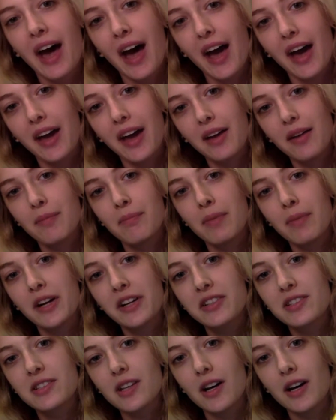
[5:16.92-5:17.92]
I
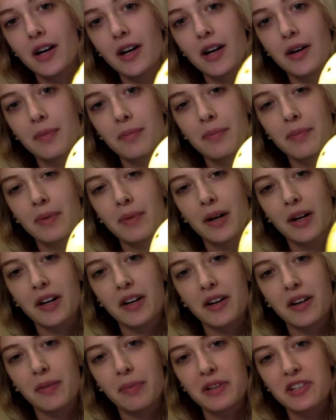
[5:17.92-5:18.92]
marked
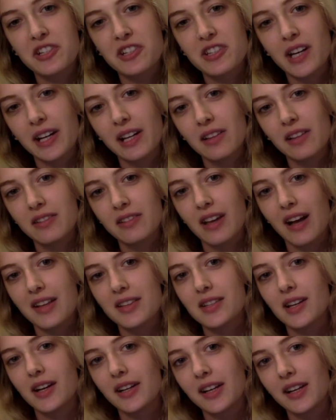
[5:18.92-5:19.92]
a bunch of tiny little
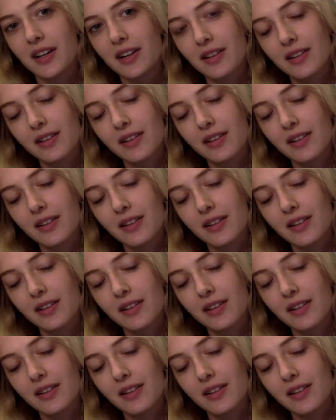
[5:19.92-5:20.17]
dots on here.